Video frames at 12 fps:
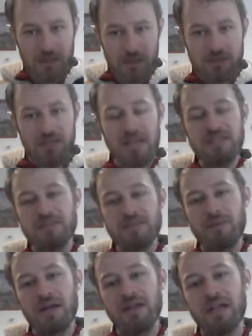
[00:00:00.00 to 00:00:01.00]
takes the
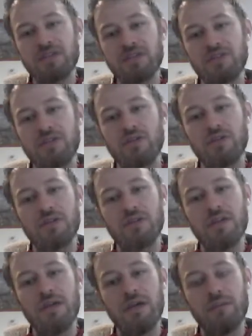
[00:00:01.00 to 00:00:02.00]
magnetic, so
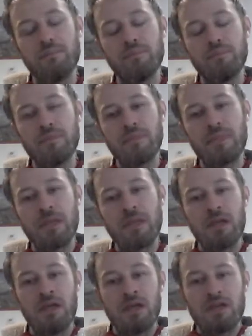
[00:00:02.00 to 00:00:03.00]
they're
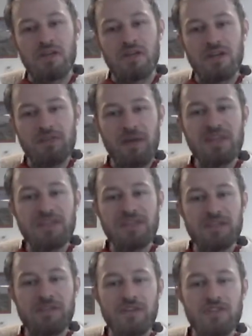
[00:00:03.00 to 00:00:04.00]
spaced
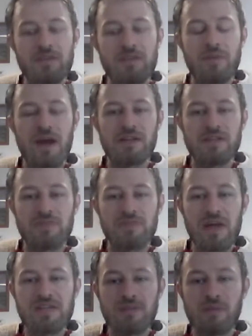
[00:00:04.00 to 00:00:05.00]
individually apart. They're
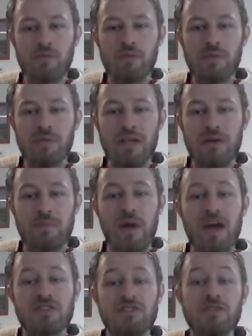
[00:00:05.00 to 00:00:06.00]
spaced like 1 meter
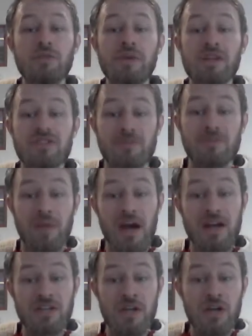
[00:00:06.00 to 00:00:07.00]
apart or 2 meters
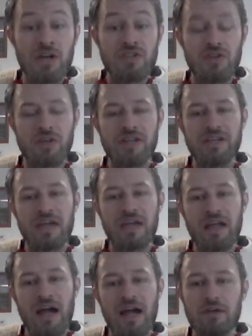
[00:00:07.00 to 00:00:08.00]
apart, so they can
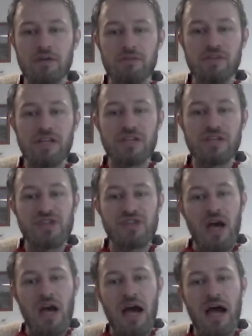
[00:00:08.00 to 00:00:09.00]
get accurate readings.
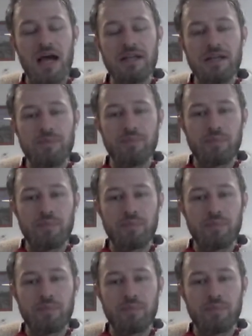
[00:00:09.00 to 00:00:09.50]
And it